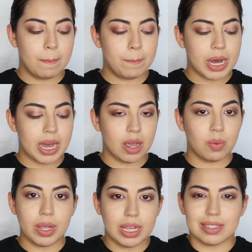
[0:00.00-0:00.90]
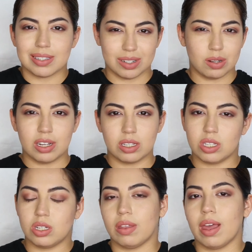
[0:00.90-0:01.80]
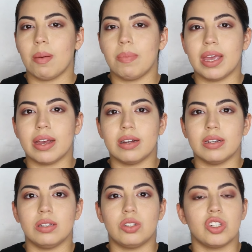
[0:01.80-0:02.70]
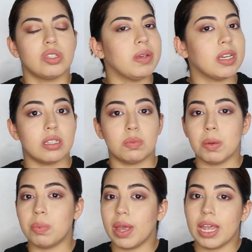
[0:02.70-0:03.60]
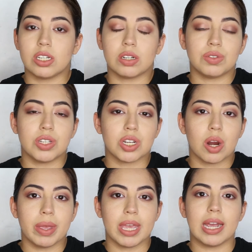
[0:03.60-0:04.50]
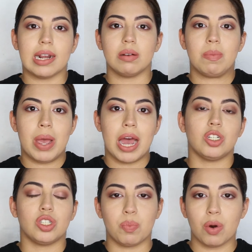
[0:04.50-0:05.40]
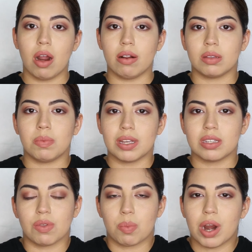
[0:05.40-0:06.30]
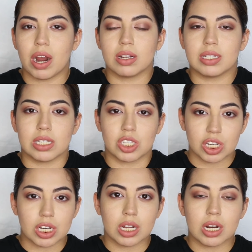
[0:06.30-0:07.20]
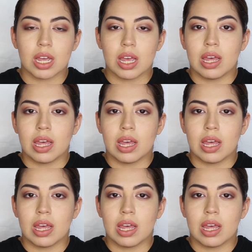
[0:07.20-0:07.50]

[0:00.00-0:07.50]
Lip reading: but we still need to do that because just because people hate Jeffree Star, we can't bash the product, because if the product is good,